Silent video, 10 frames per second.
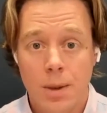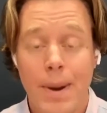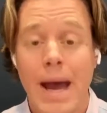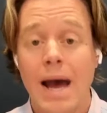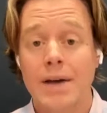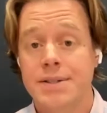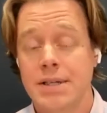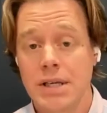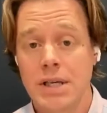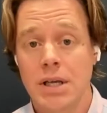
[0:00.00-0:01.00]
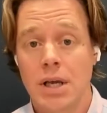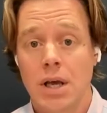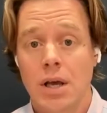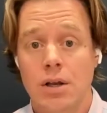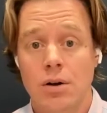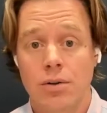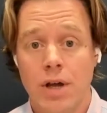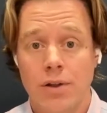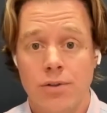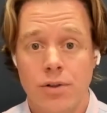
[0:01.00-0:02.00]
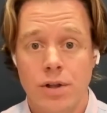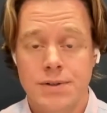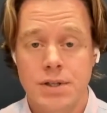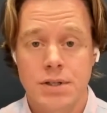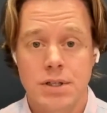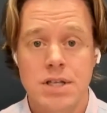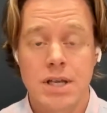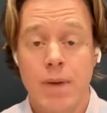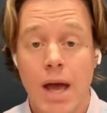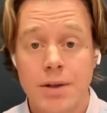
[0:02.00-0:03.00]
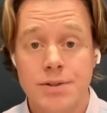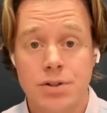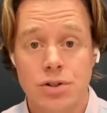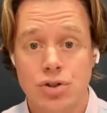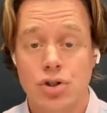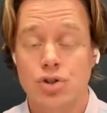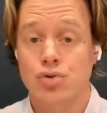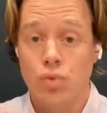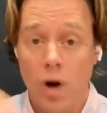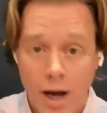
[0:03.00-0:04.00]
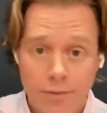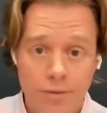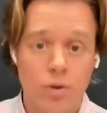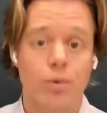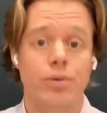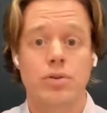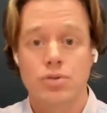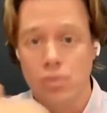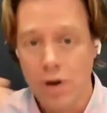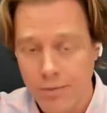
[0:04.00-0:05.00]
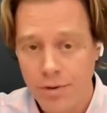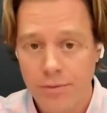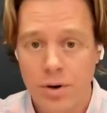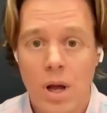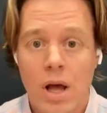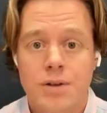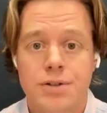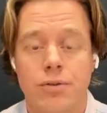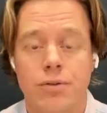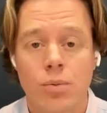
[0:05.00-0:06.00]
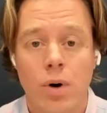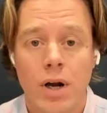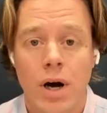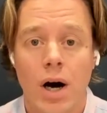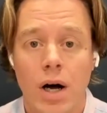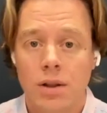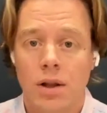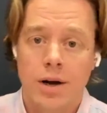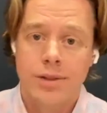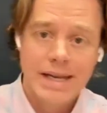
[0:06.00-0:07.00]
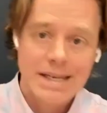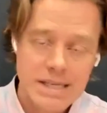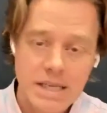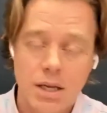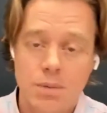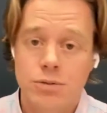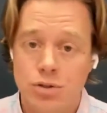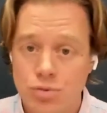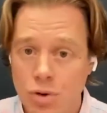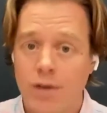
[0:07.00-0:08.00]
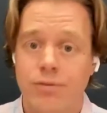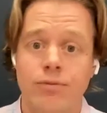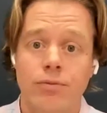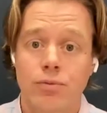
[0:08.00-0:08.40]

capacity you know that this that the team has to to drive growth to drive revenue so if you want to unlock that team to drive